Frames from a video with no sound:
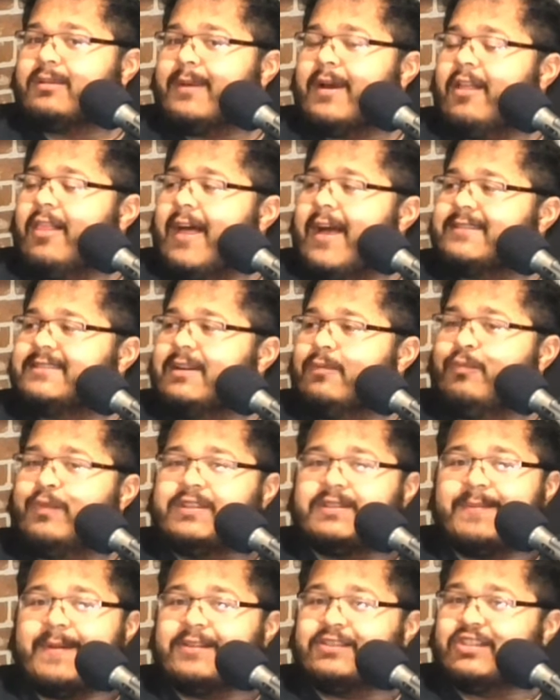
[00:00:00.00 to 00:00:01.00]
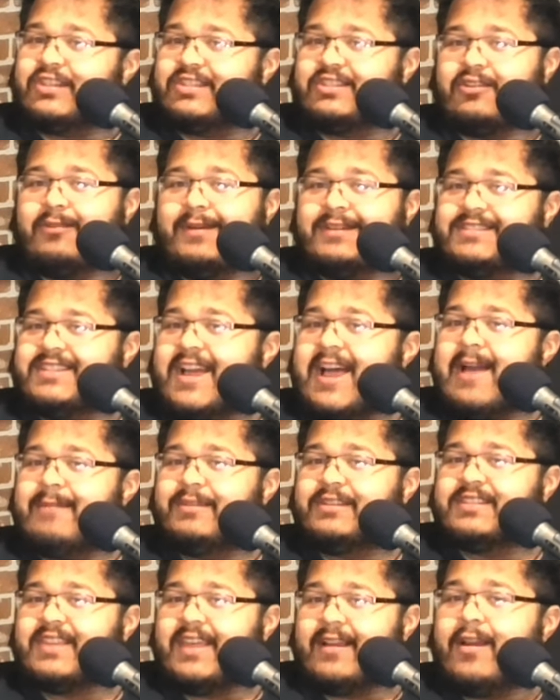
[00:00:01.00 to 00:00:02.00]
about it last time, we spent just so much time
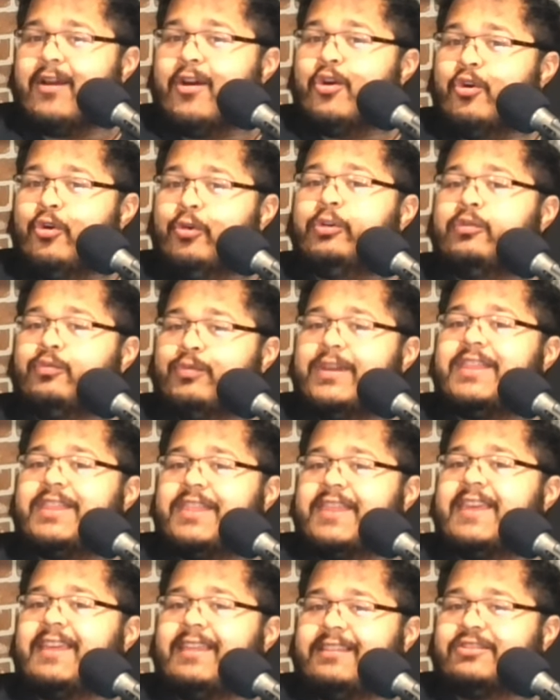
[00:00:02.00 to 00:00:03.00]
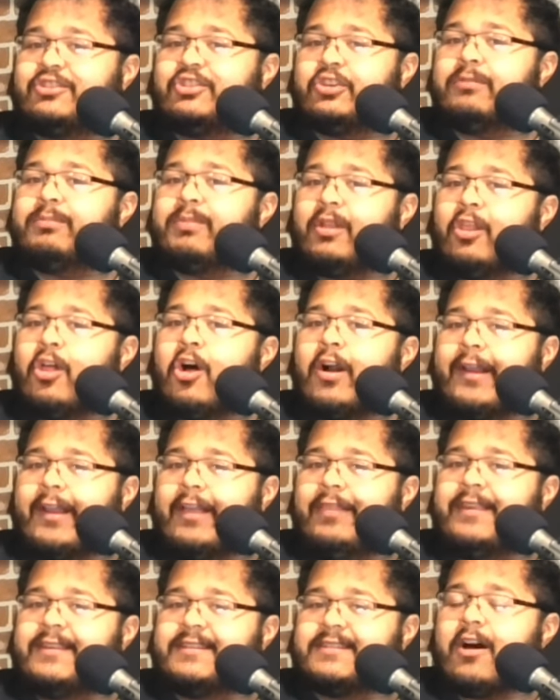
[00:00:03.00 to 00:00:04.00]
just like, who do we think should belong
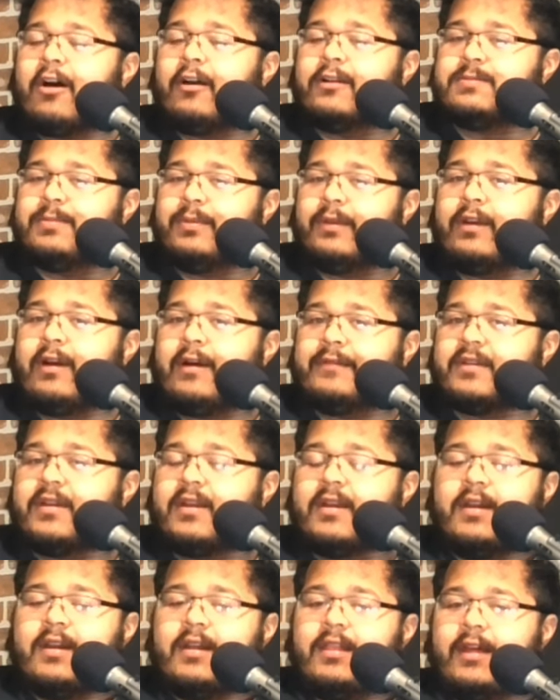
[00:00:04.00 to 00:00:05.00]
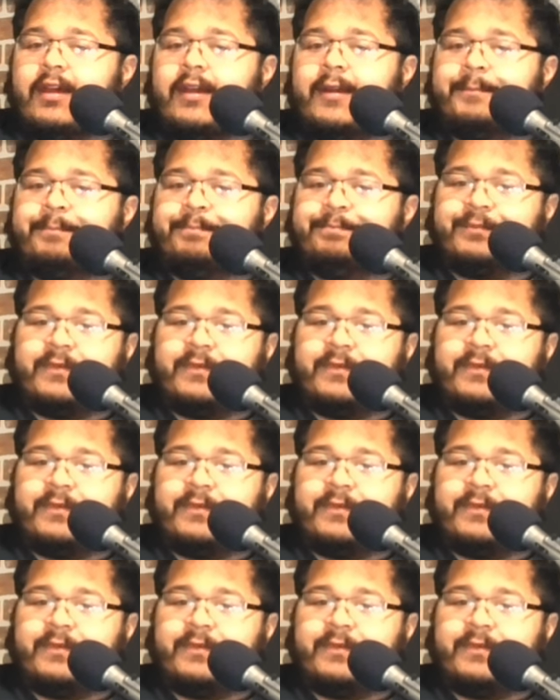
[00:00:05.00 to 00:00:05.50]
in these college playoffs? Like,